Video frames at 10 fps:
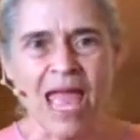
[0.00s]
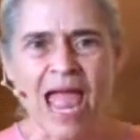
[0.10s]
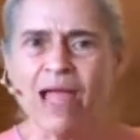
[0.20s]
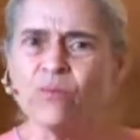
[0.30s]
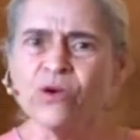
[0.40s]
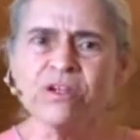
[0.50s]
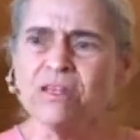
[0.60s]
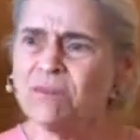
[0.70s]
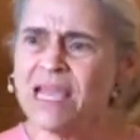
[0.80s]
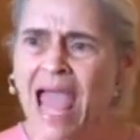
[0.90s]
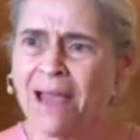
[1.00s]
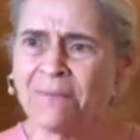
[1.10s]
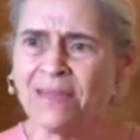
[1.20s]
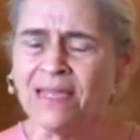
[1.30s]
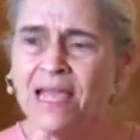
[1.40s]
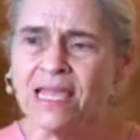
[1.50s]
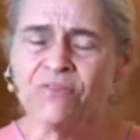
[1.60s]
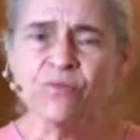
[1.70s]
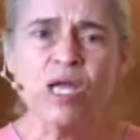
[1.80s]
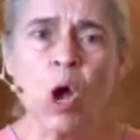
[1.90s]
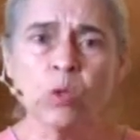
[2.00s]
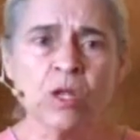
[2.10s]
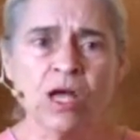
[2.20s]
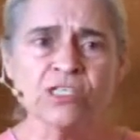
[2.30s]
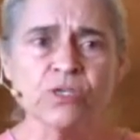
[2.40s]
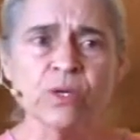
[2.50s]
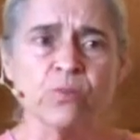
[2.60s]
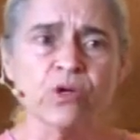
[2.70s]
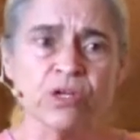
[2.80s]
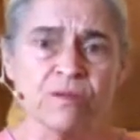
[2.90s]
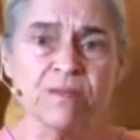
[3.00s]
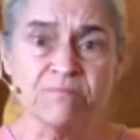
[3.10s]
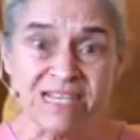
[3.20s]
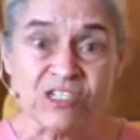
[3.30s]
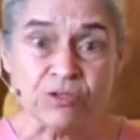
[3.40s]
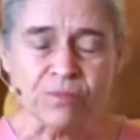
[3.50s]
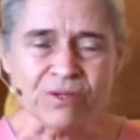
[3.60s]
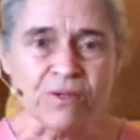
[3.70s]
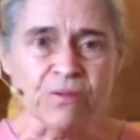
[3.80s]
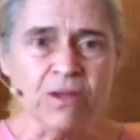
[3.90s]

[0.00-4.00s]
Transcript: And we're going to be happy. If we hold on to it, we're going to be miserable.